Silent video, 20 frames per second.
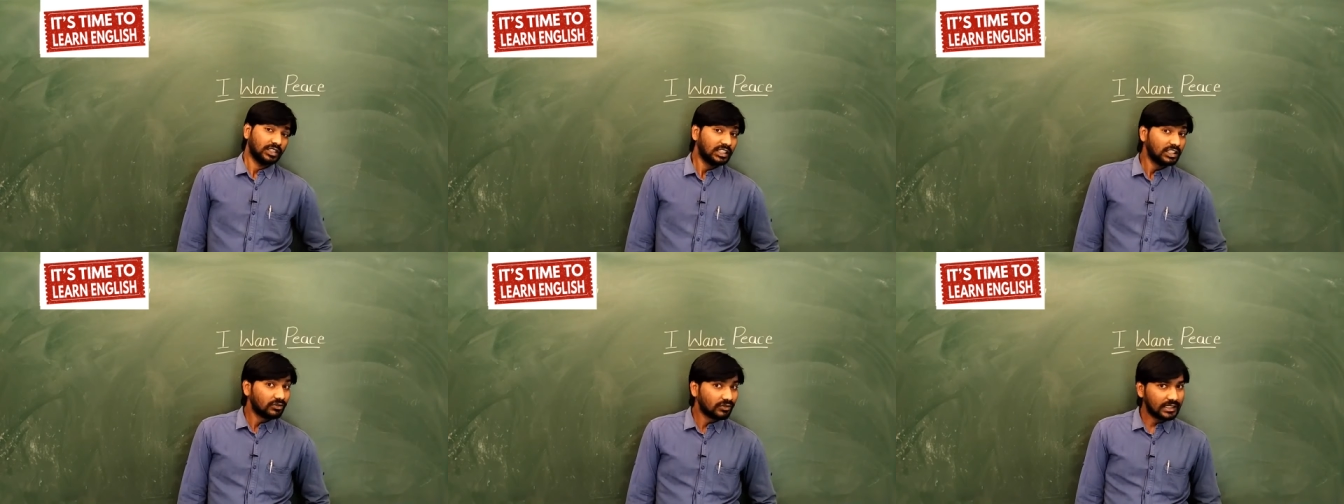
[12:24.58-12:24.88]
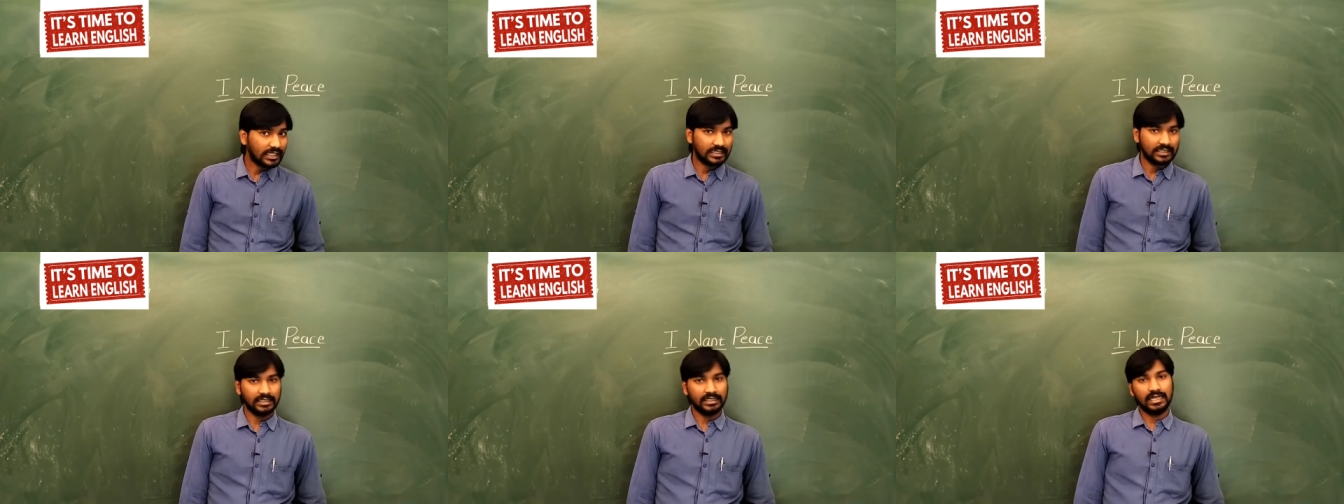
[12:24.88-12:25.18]

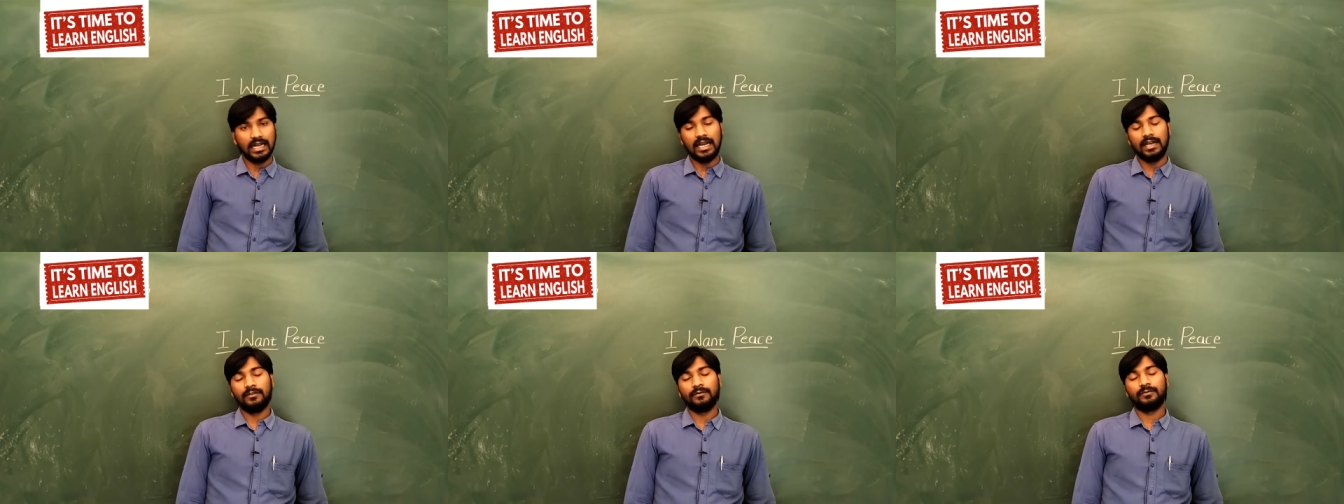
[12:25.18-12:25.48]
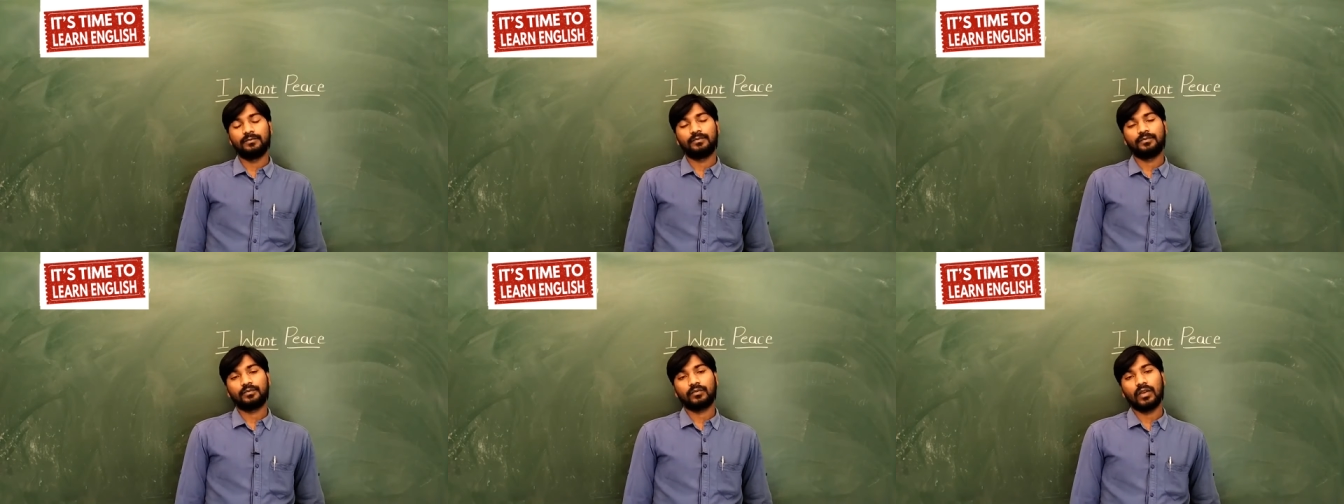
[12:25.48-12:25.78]
invitation card,
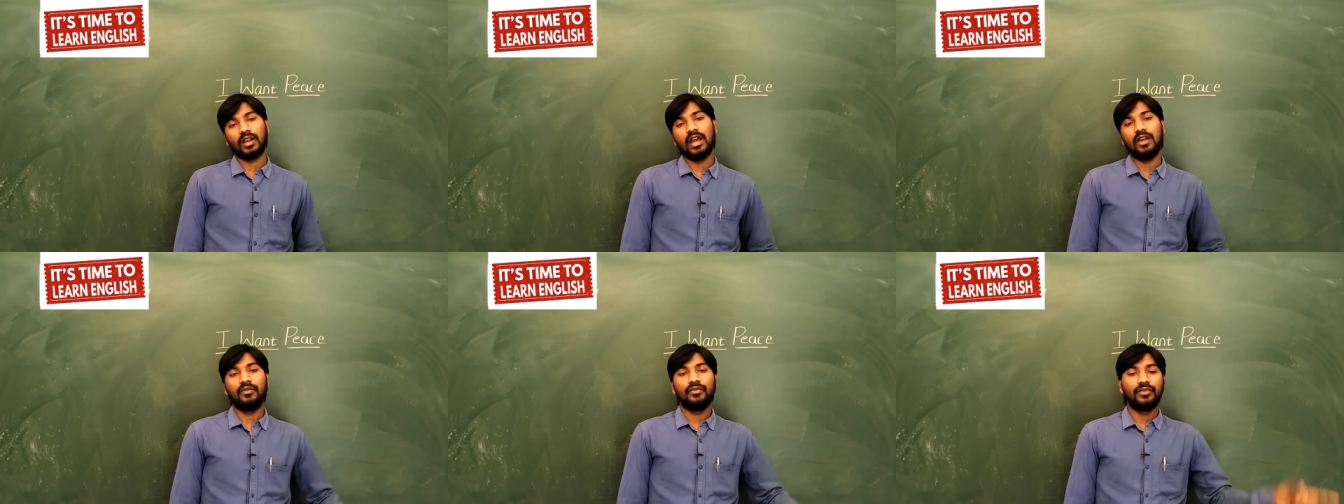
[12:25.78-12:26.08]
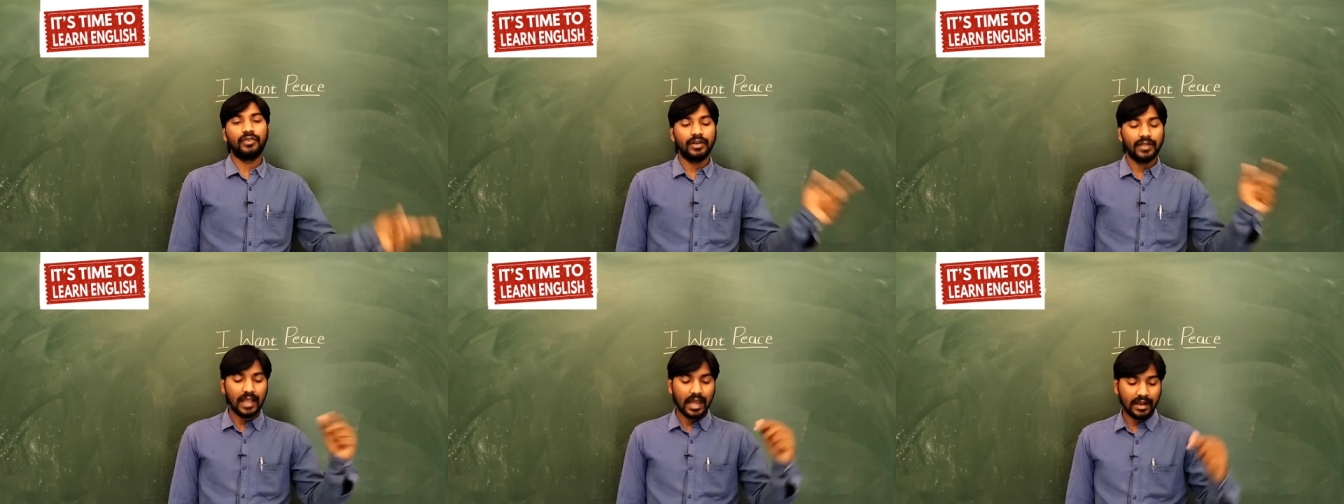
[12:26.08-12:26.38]
and
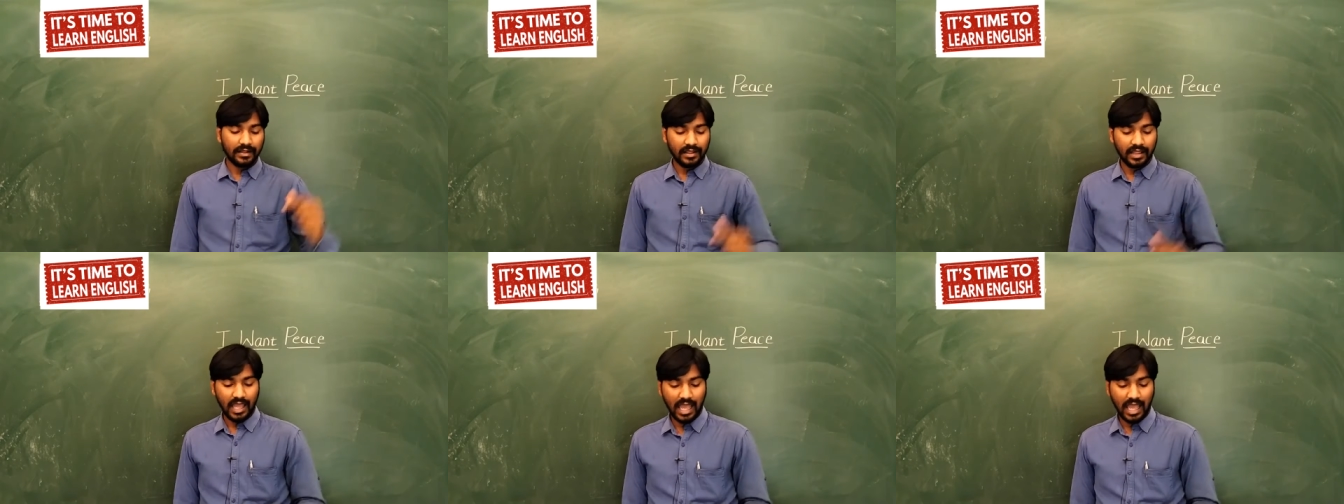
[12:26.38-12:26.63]
for that